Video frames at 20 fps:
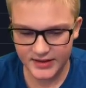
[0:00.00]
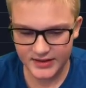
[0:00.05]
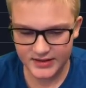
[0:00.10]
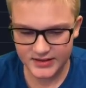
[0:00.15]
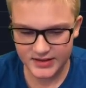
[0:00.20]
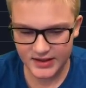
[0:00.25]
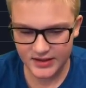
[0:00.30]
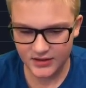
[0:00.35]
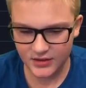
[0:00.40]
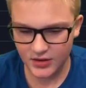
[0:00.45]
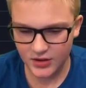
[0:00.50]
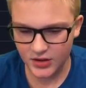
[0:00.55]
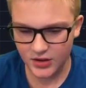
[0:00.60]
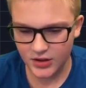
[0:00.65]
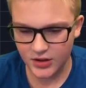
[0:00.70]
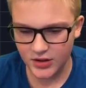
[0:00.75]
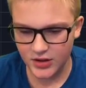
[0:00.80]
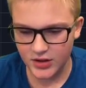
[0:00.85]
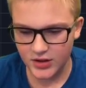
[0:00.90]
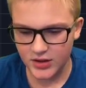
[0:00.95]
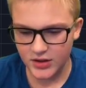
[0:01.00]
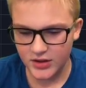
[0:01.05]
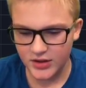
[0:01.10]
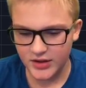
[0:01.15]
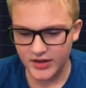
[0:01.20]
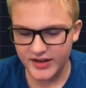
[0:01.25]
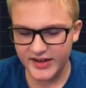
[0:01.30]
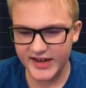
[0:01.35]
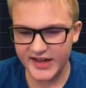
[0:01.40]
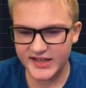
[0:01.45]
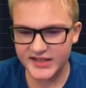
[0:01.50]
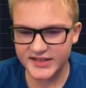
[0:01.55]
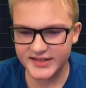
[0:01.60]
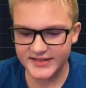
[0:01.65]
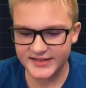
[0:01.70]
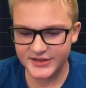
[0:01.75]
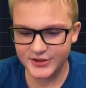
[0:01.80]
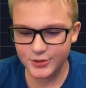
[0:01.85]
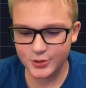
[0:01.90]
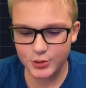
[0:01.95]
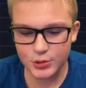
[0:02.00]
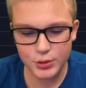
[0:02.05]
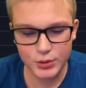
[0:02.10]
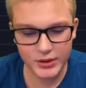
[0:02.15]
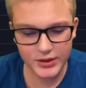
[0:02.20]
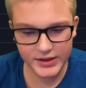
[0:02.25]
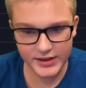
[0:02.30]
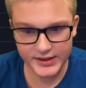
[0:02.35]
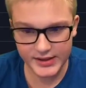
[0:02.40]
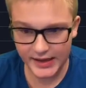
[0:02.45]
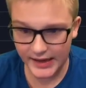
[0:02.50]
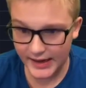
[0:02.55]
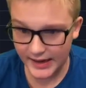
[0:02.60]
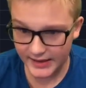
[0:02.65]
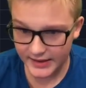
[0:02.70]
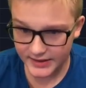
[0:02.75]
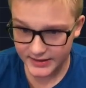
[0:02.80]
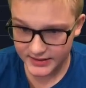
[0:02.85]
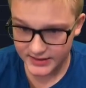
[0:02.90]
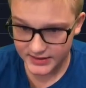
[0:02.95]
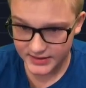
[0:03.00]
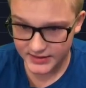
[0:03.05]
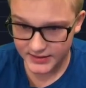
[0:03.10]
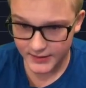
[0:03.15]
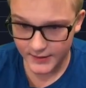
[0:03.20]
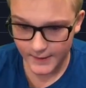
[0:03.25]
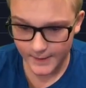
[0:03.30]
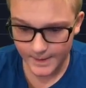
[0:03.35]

how long? Next 2 days,